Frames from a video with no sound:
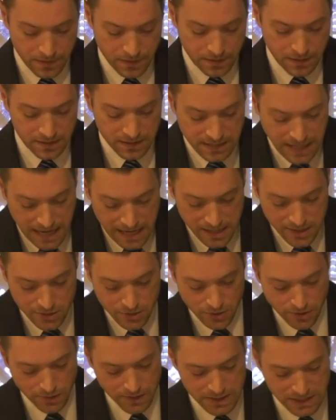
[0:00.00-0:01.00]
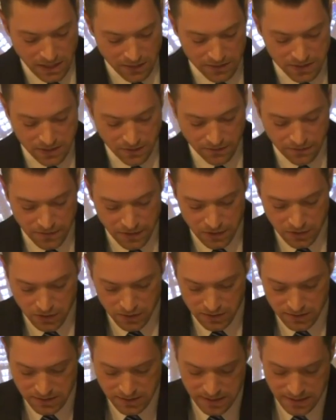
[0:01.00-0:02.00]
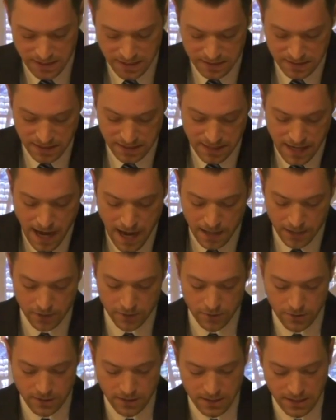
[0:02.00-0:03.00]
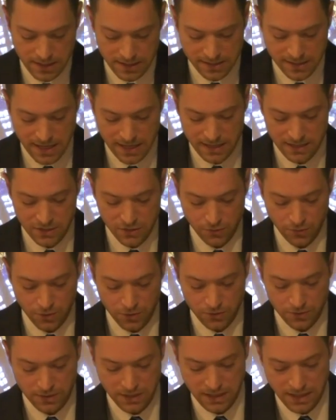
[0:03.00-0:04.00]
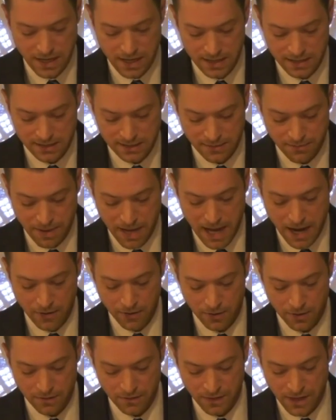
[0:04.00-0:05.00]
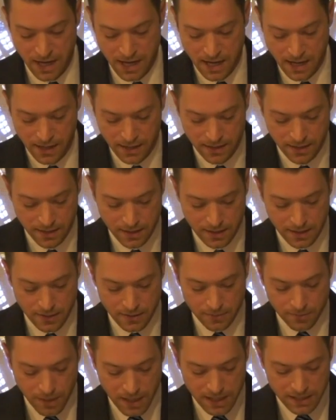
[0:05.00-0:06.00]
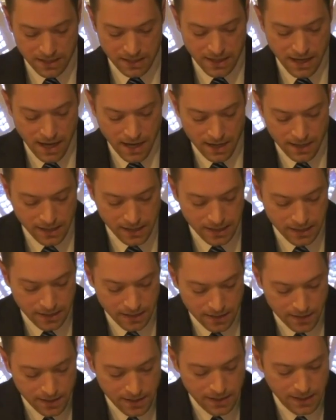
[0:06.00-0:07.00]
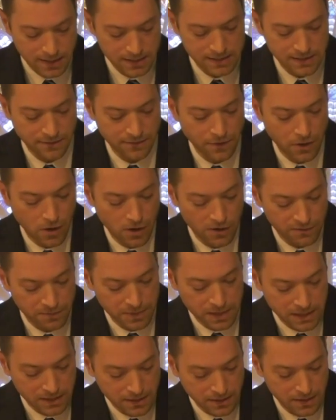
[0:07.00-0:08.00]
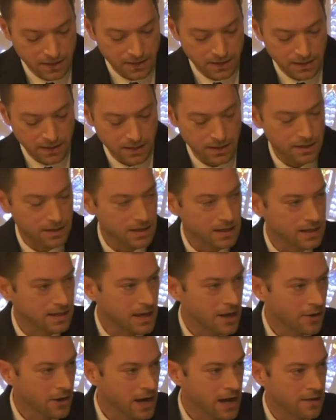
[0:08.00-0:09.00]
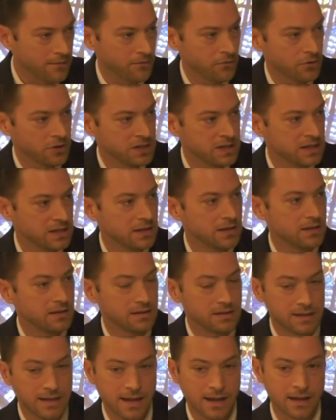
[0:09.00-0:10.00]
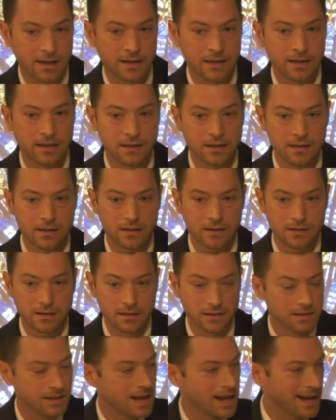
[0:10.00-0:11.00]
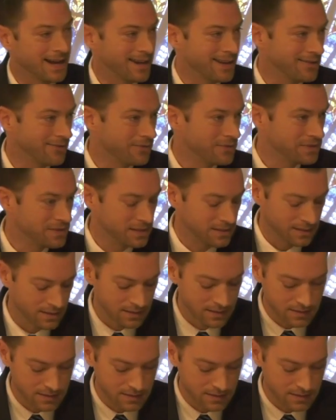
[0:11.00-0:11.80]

The danger of self sufficiency as a doctrine is that its root denies the power of God by denying his involvement in our everyday lives.